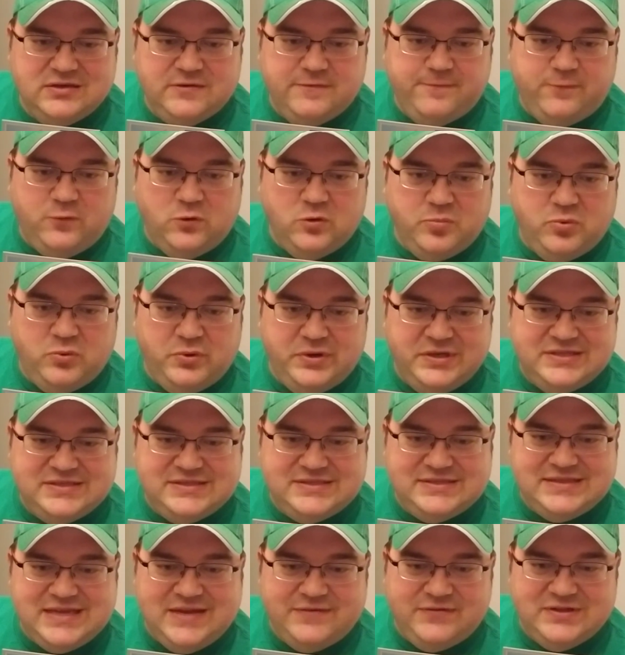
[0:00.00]

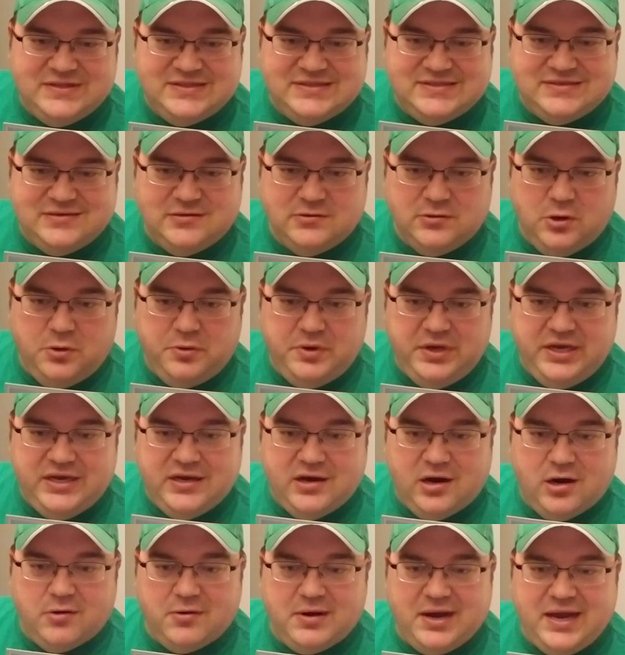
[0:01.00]
4.70
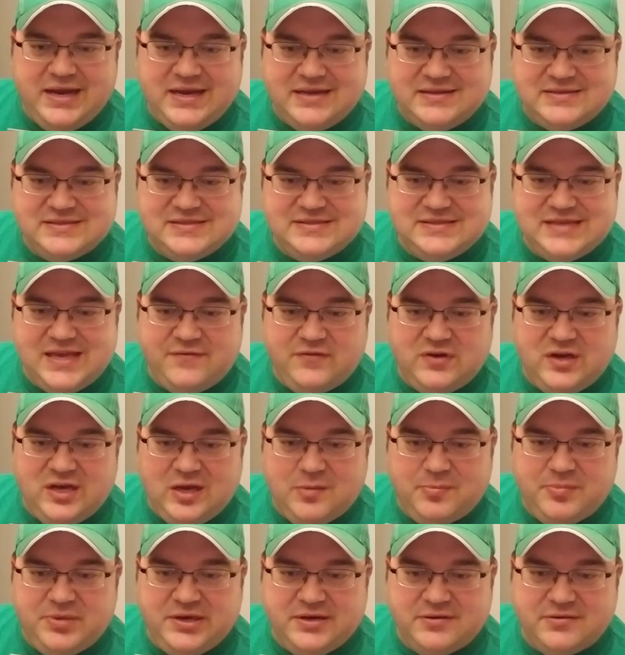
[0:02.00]
ERA in 70
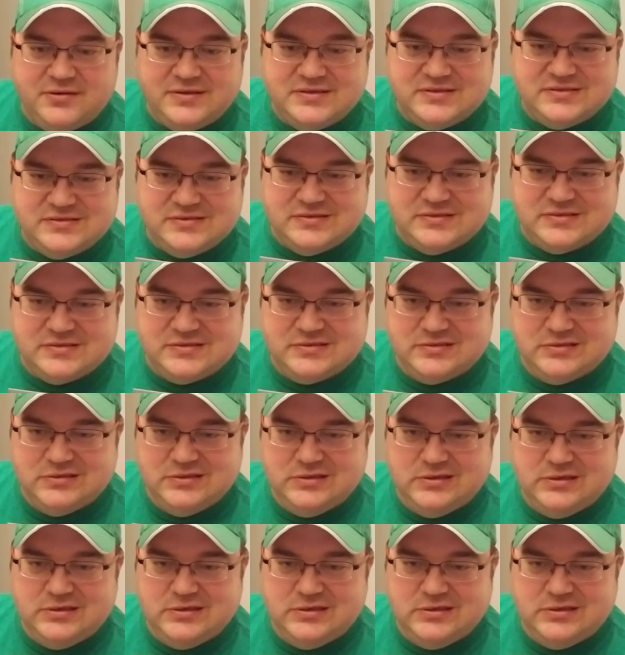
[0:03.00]
appearances.